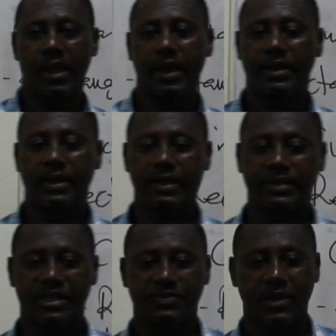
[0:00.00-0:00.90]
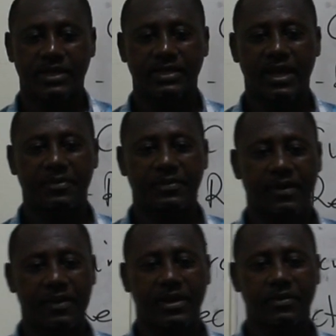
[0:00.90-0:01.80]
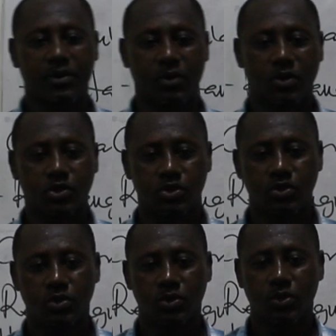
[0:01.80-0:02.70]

And it's a special pyramid because